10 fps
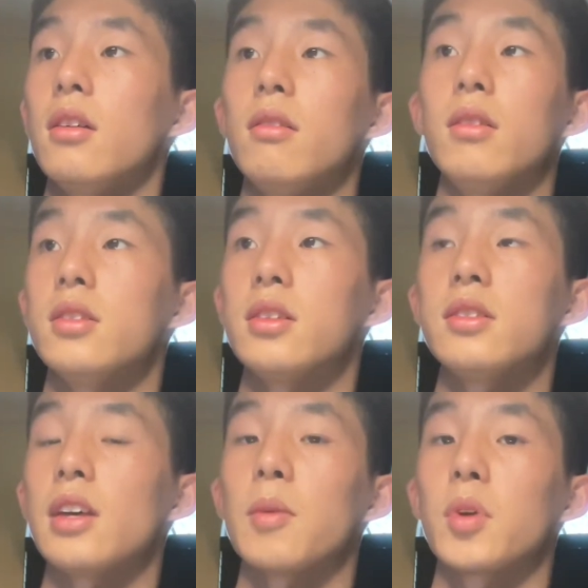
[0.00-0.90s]
it's an
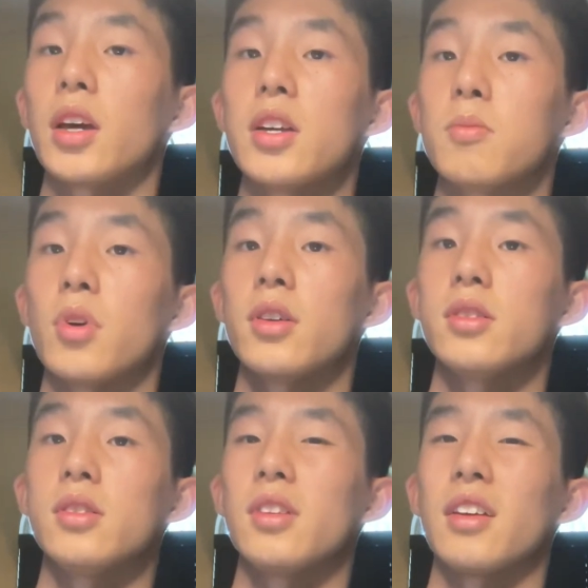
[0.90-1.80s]
easy application process.
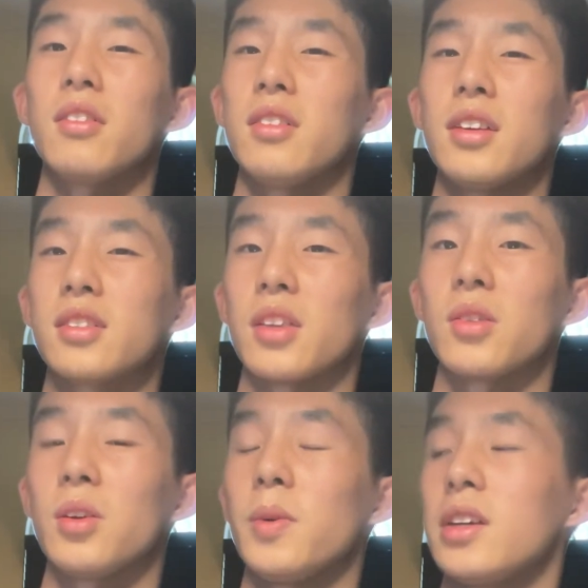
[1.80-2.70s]
It only takes like
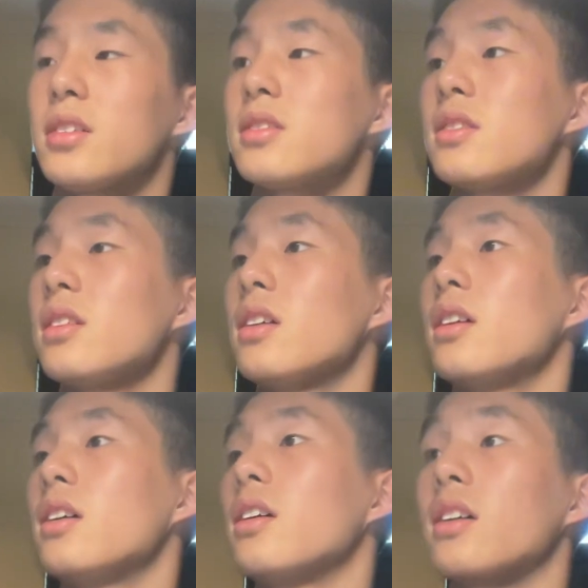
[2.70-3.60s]
three weeks,
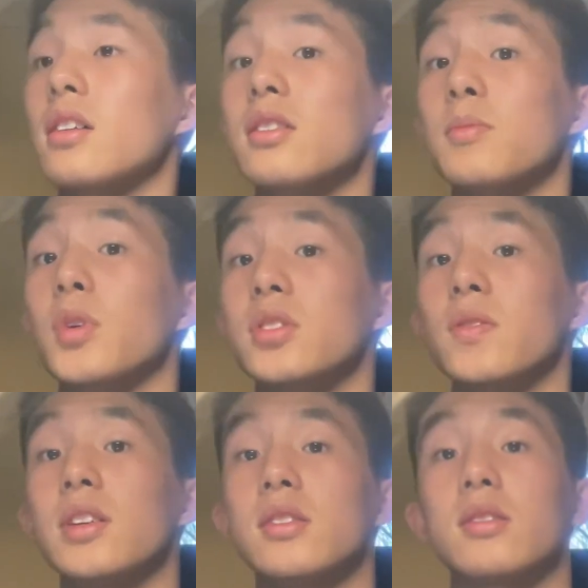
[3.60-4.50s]
because most of
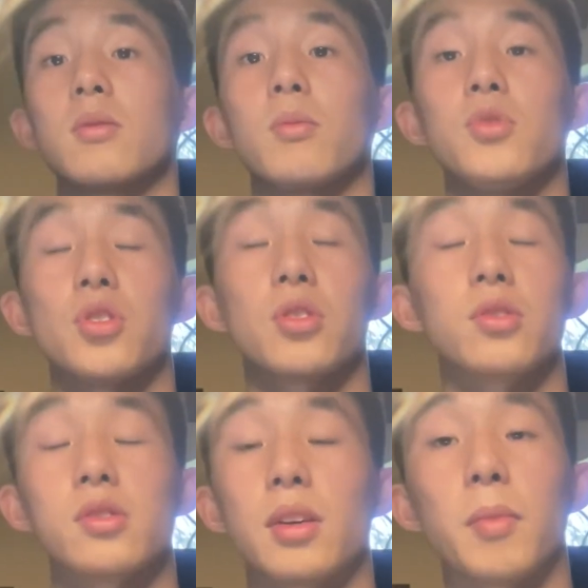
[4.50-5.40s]
these
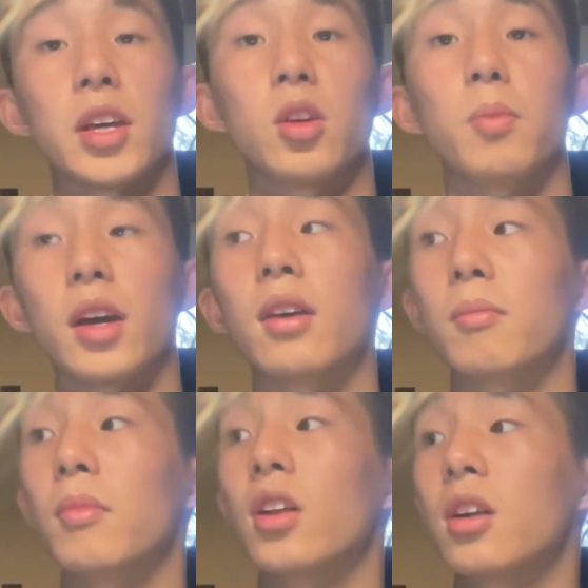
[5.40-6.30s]
journals, they make you pay
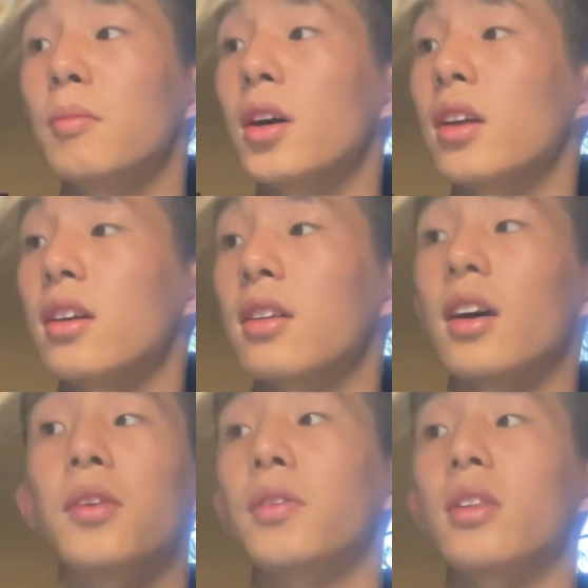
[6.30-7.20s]
a lot of money, and I
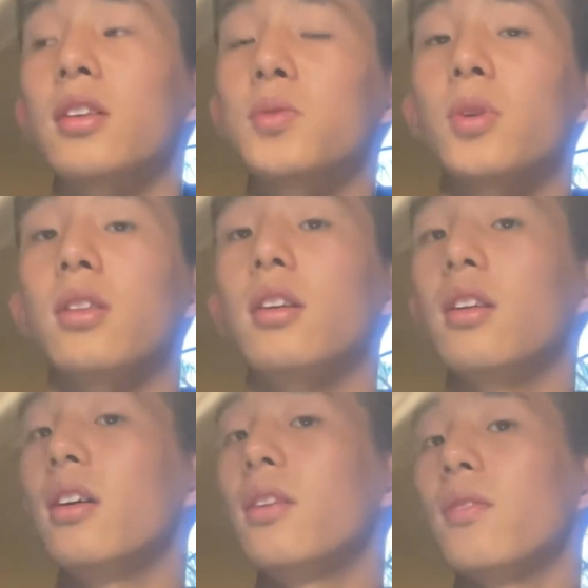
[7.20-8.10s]
don't think that's worth it
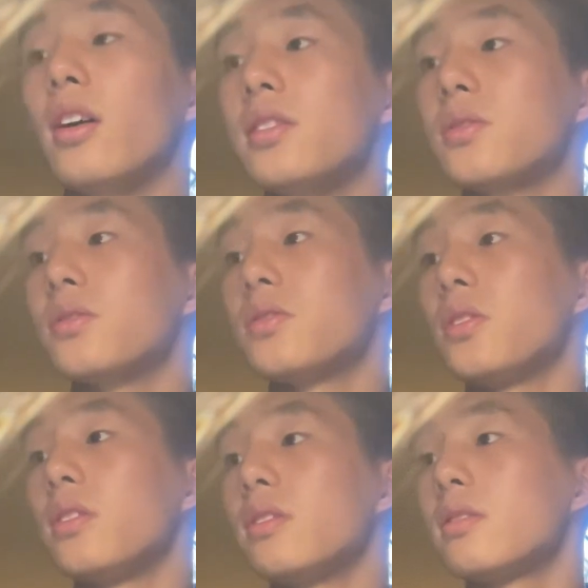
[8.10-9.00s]
for high school
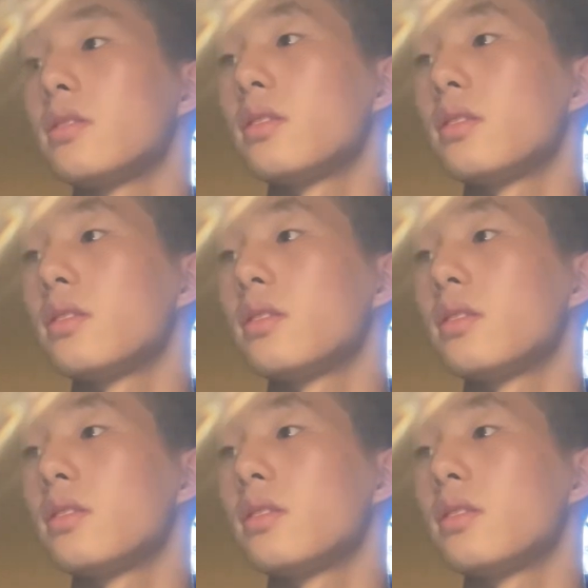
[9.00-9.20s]
students.